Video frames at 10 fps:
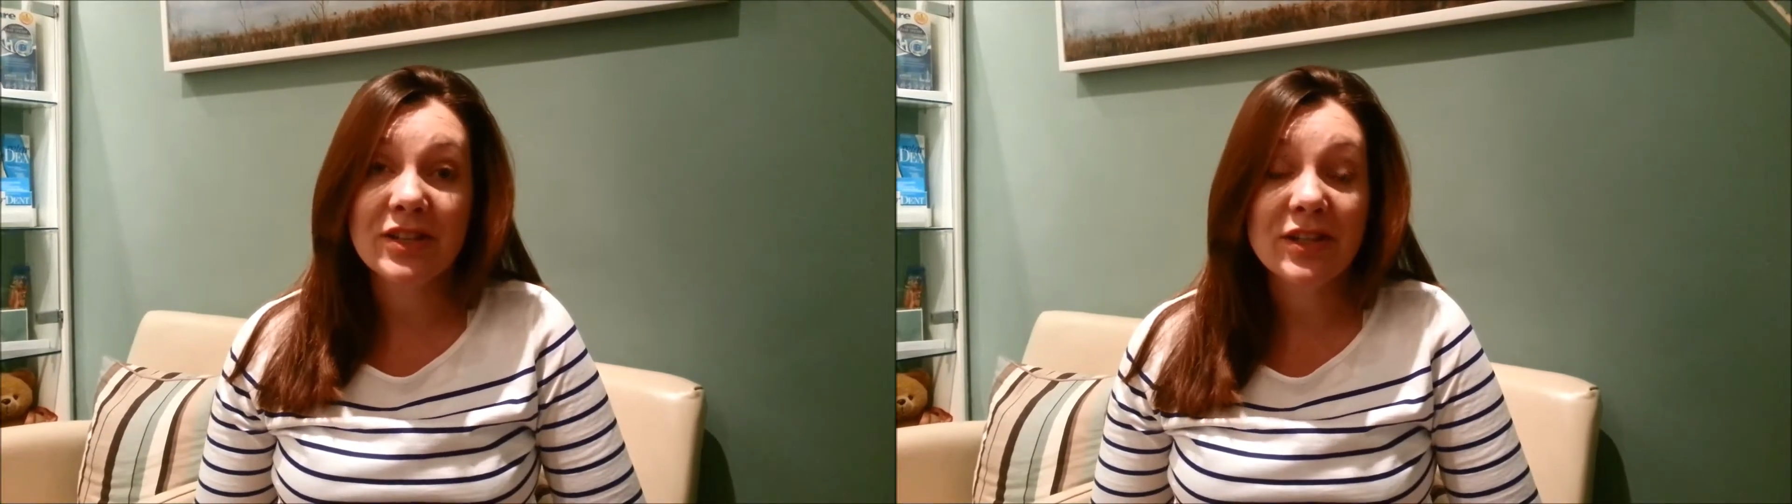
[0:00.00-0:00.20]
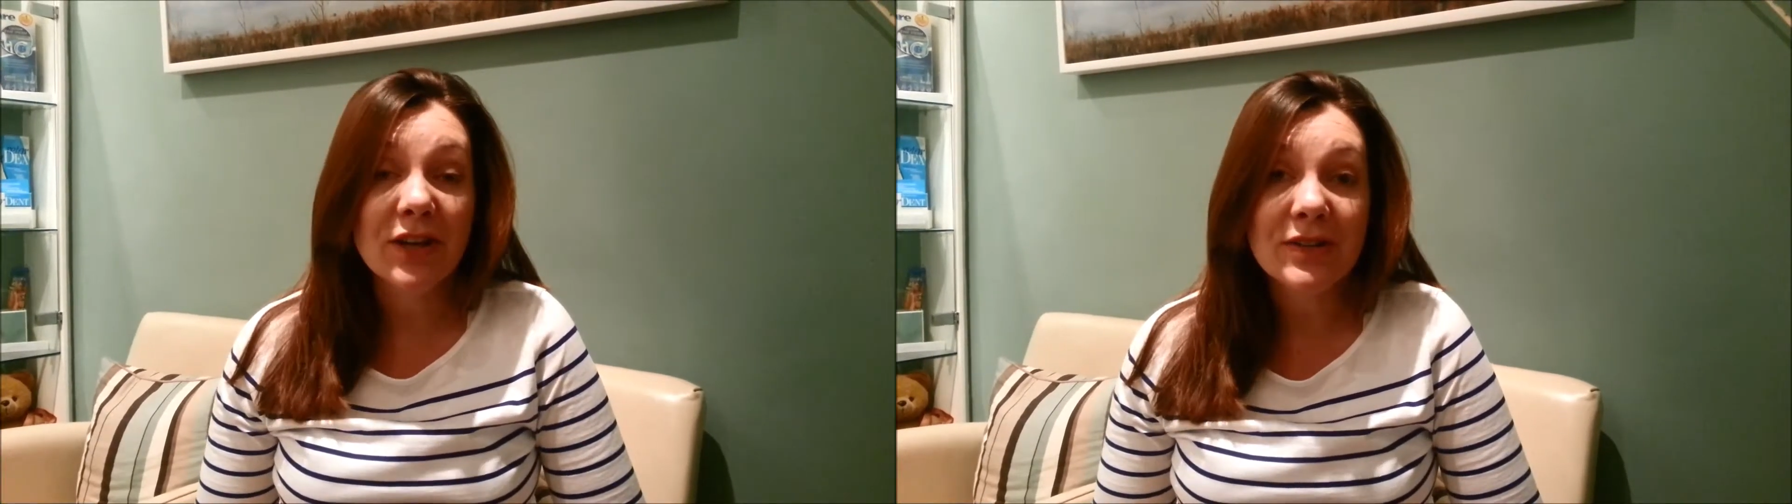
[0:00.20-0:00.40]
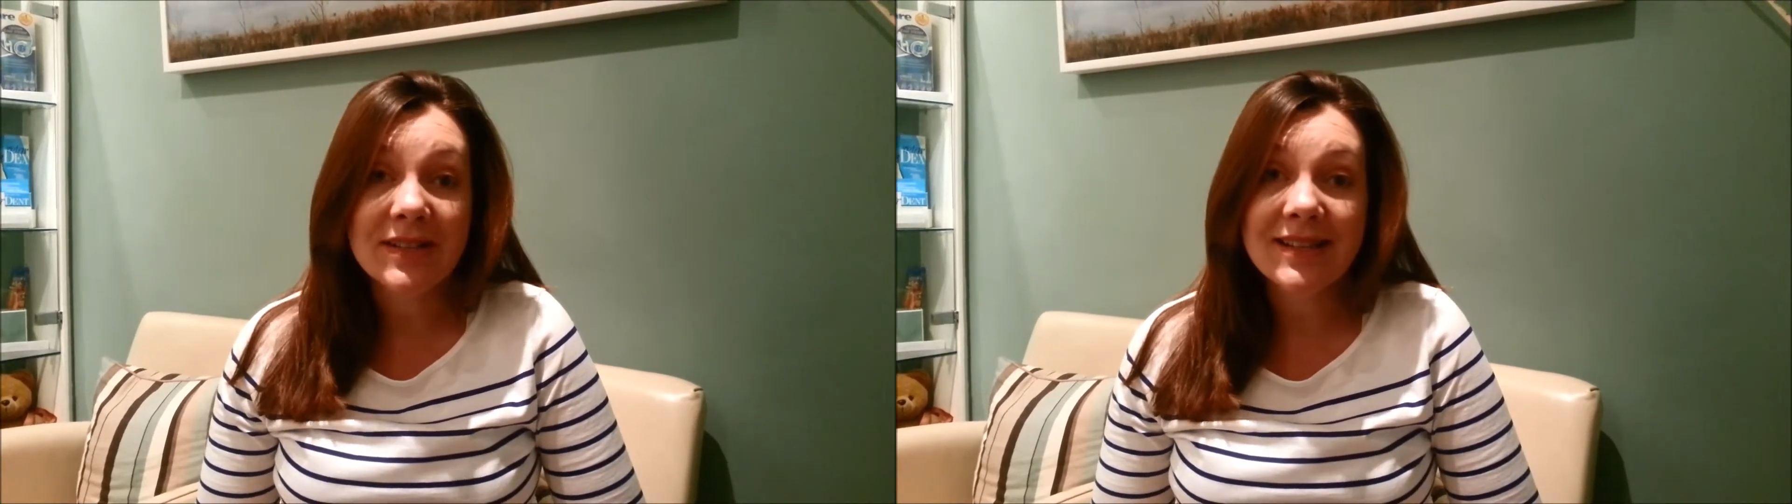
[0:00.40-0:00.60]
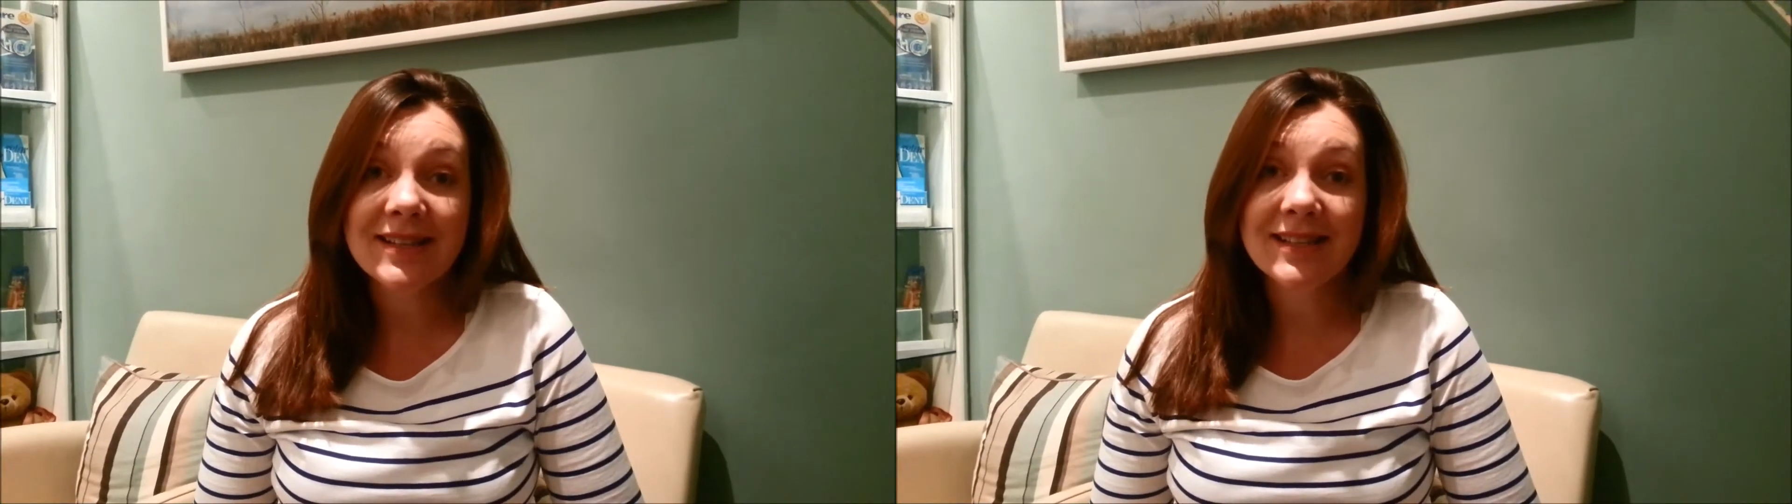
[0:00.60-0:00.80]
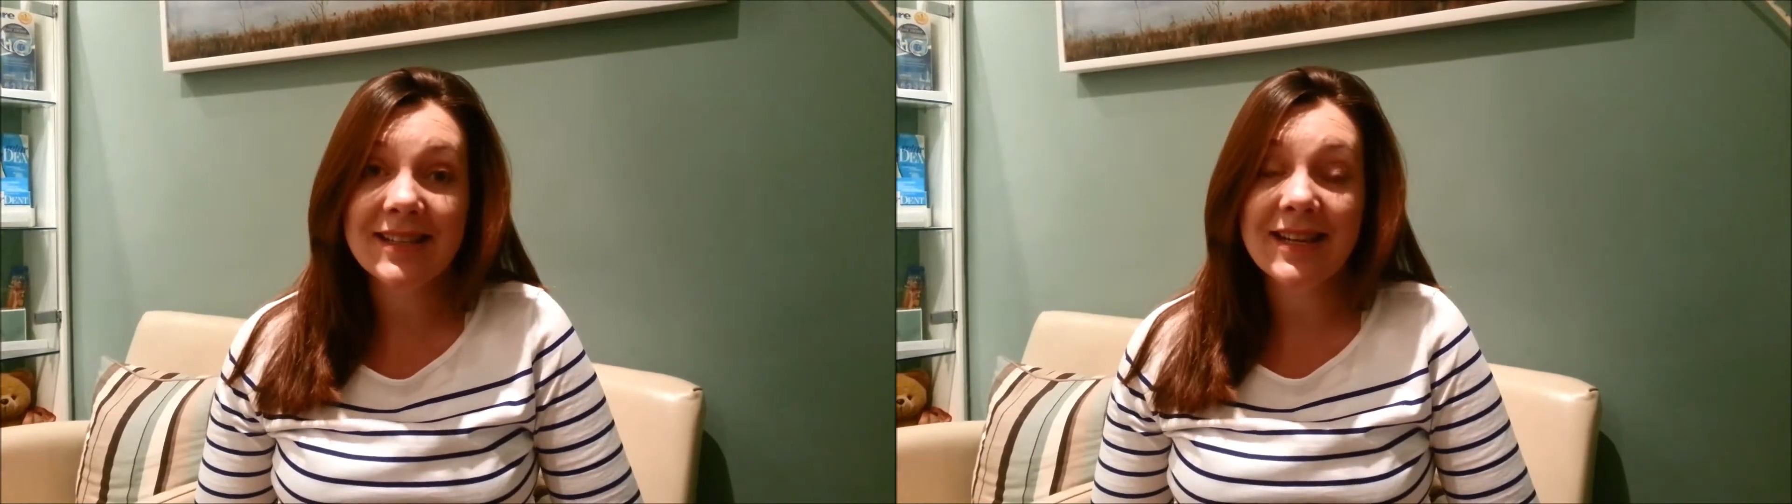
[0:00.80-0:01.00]
she goes in
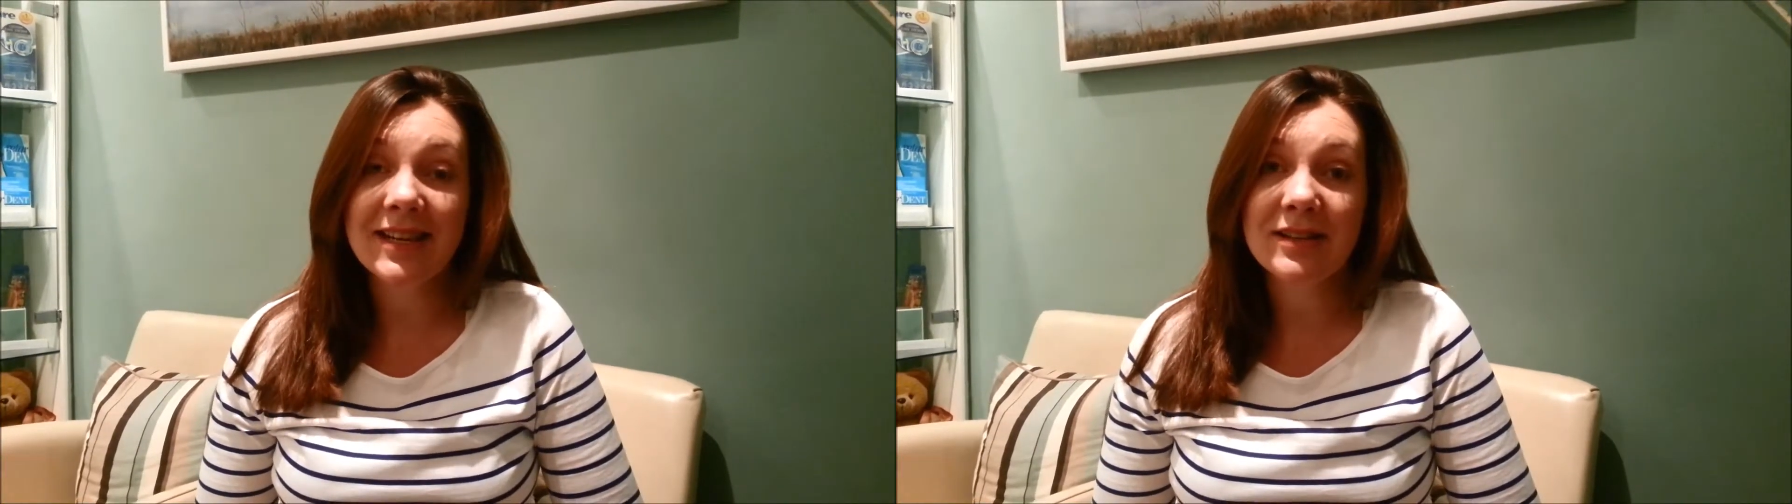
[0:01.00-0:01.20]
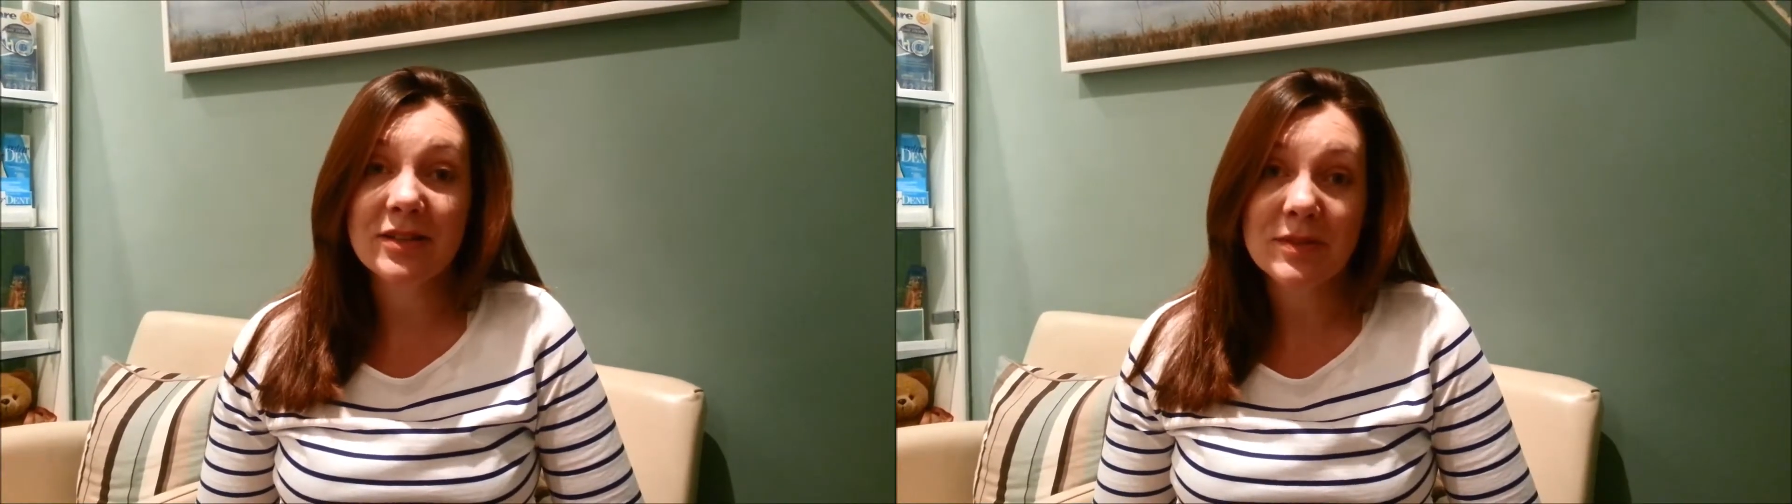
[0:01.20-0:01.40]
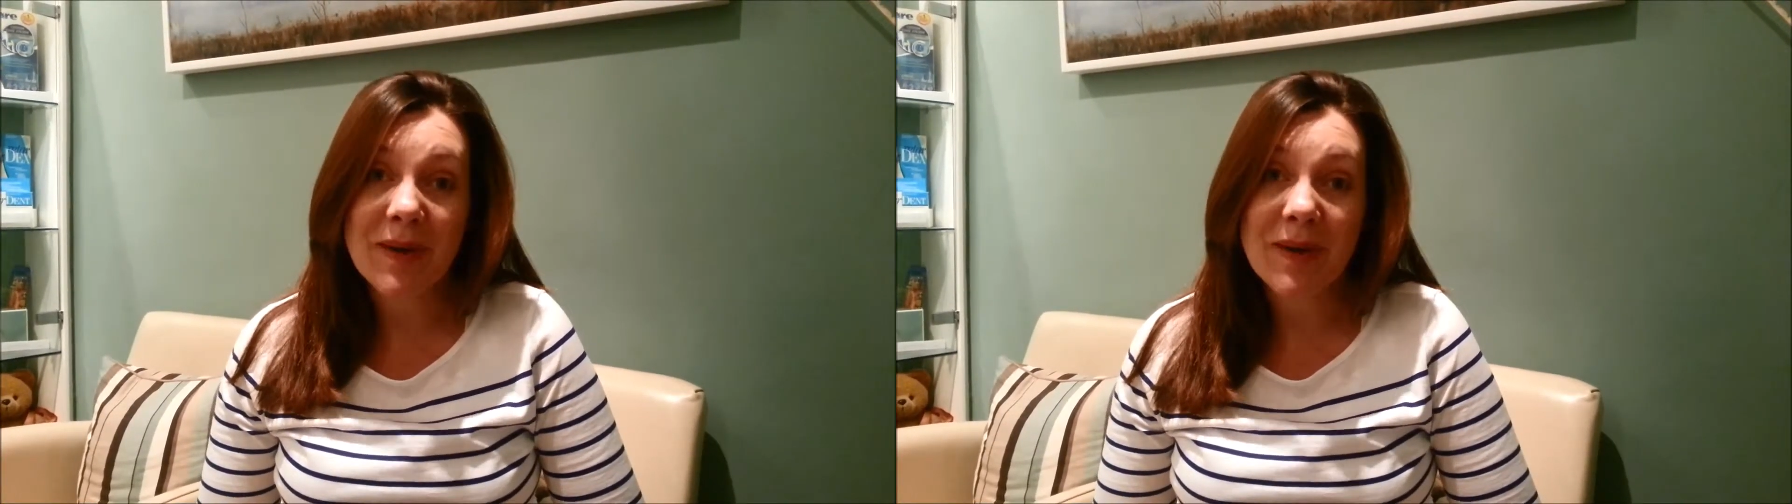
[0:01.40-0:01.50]
to see Dr.